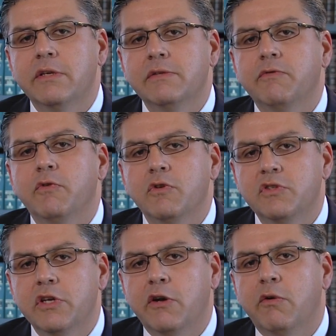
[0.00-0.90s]
is a
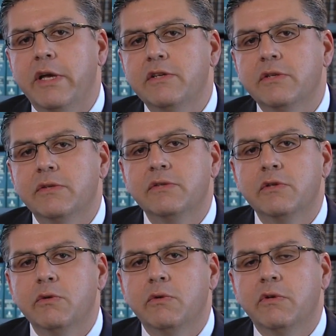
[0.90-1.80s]
first generation
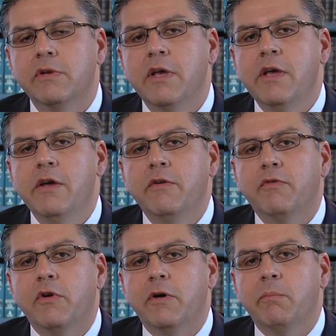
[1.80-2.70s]
student
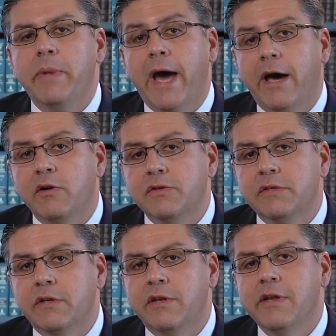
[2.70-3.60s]
from
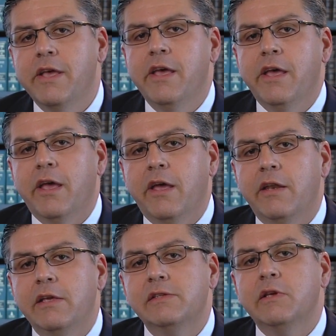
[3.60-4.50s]
Patterson,
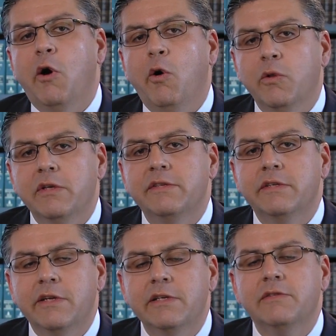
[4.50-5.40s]
and he's the oldest
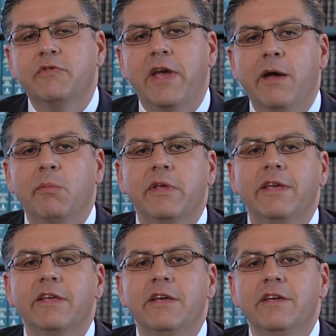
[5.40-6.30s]
in his
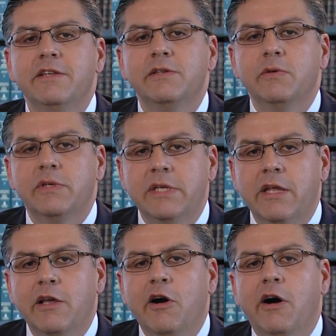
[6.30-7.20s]
family to
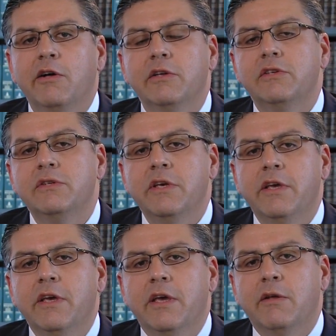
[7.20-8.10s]
attend college.
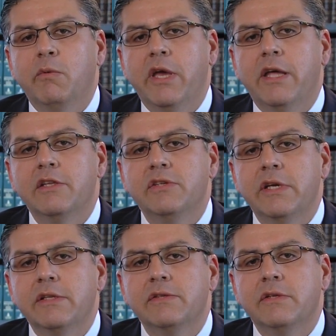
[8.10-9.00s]
And we had a
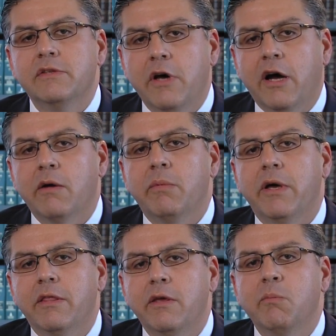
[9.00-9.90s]
chance to talk
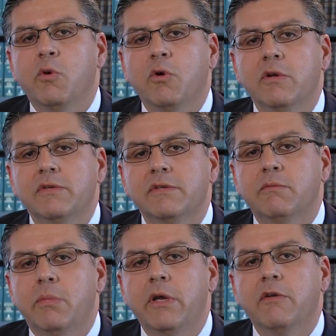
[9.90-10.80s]
about the importance
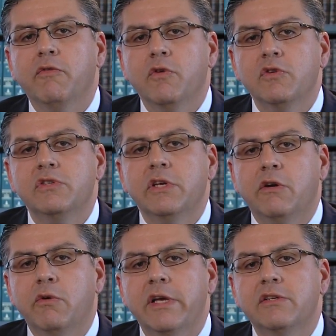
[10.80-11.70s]
of being a first
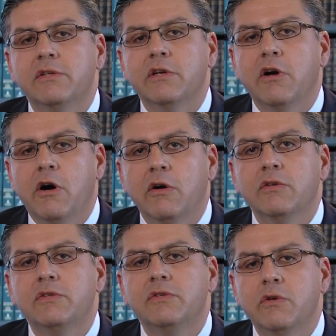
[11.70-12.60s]
generation to
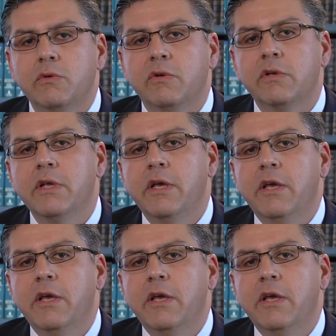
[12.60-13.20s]
college student,